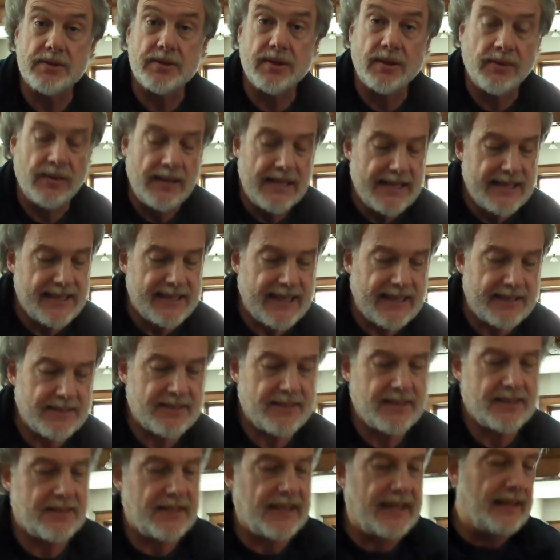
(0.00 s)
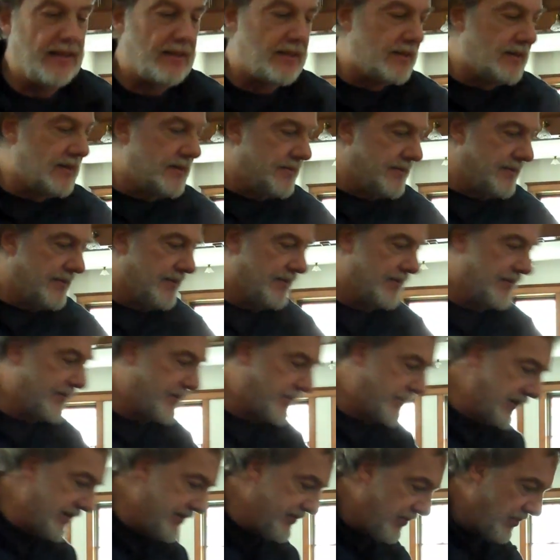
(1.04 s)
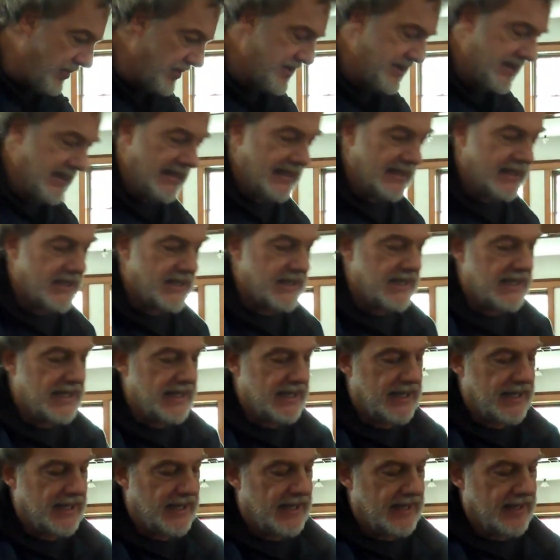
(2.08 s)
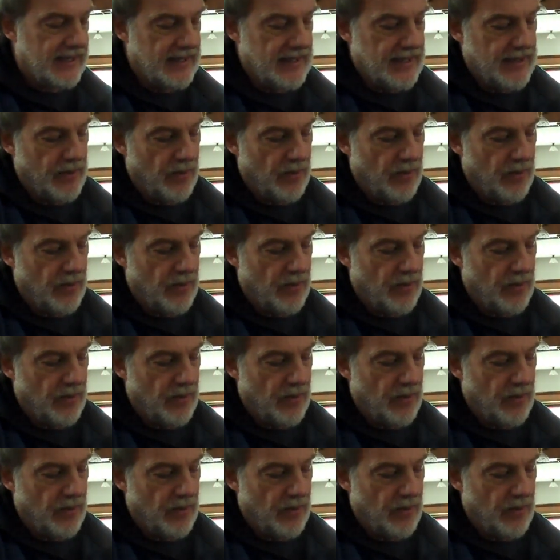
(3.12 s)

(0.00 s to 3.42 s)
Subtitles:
So that's the Taylor 314 CE.